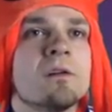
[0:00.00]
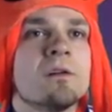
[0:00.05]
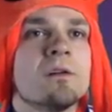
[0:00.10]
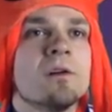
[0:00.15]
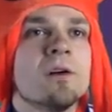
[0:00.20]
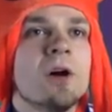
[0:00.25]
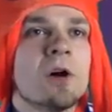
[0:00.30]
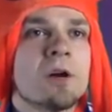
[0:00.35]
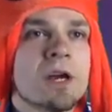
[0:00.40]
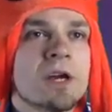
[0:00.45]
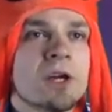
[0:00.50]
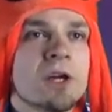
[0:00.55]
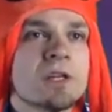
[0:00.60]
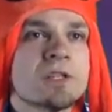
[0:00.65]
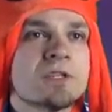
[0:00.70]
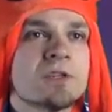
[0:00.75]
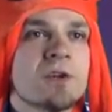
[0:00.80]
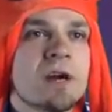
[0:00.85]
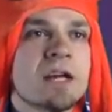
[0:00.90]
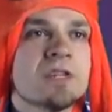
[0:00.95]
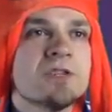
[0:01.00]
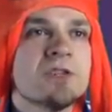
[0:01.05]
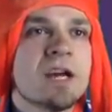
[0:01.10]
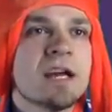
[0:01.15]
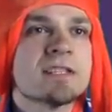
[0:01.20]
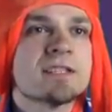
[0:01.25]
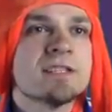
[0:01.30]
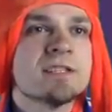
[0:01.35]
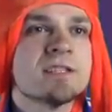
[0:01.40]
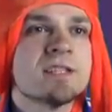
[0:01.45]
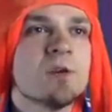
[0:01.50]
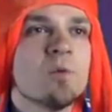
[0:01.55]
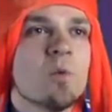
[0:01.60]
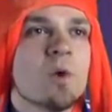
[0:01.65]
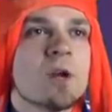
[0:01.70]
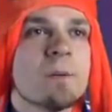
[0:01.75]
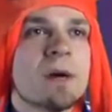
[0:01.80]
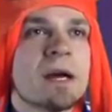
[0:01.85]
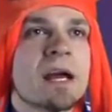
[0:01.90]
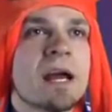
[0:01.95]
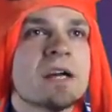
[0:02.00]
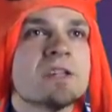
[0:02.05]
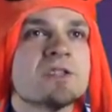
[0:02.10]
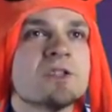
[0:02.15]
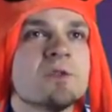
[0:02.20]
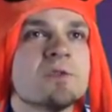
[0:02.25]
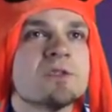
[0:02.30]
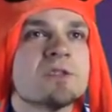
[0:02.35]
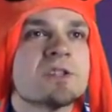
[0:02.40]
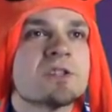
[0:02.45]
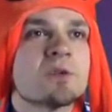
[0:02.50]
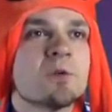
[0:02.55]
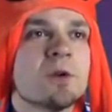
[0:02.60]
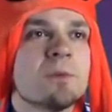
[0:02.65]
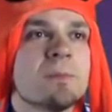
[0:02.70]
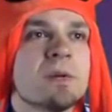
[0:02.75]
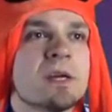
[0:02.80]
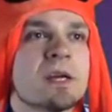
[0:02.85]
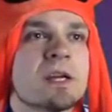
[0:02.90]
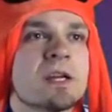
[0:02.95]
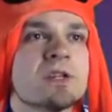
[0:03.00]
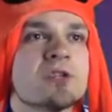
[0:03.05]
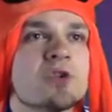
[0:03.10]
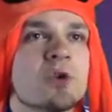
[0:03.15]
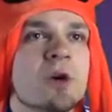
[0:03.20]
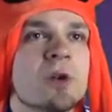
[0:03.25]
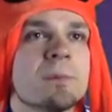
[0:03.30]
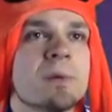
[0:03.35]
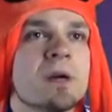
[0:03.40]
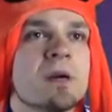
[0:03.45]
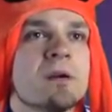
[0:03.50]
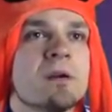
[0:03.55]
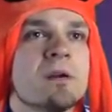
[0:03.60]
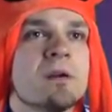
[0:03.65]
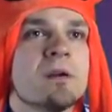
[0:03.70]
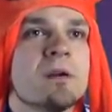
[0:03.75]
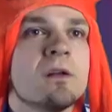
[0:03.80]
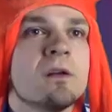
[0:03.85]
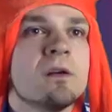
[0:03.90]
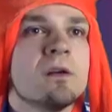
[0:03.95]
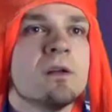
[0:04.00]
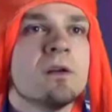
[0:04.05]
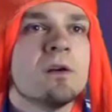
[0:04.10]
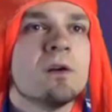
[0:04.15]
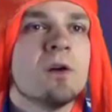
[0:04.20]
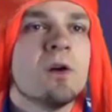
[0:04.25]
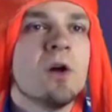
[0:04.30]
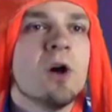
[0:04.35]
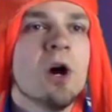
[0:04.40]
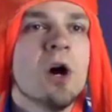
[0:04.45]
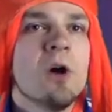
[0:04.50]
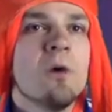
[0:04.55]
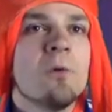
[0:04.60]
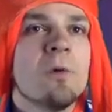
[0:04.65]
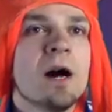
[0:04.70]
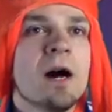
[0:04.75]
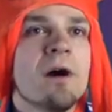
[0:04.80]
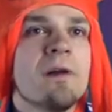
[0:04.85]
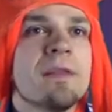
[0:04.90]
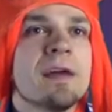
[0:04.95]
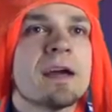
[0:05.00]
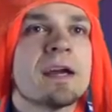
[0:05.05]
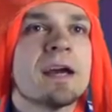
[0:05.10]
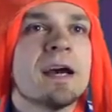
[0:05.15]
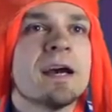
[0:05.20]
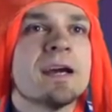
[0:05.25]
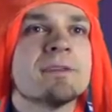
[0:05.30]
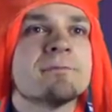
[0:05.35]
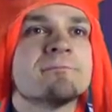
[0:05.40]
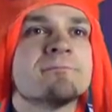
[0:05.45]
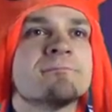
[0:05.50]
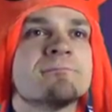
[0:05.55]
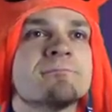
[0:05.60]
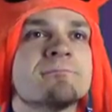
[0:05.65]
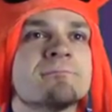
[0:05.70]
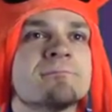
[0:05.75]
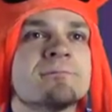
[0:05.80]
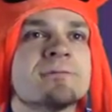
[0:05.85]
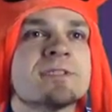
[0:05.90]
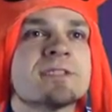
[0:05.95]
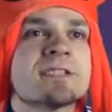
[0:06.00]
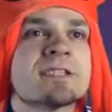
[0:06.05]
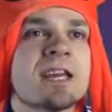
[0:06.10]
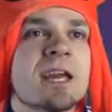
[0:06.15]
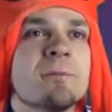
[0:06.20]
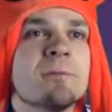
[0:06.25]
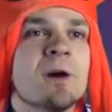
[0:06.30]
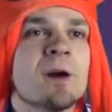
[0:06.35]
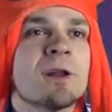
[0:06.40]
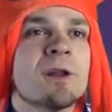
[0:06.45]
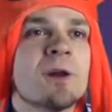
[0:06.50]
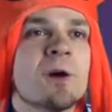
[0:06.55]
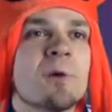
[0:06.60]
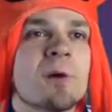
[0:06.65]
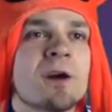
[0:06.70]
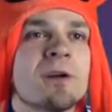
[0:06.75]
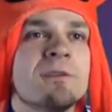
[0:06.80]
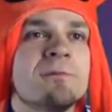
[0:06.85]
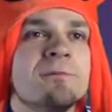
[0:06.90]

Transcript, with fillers: Okay, good. So as you guys can see, one of my guys used the squid beacon and joined me. Oh, wow, and that guy just came out of nowhere.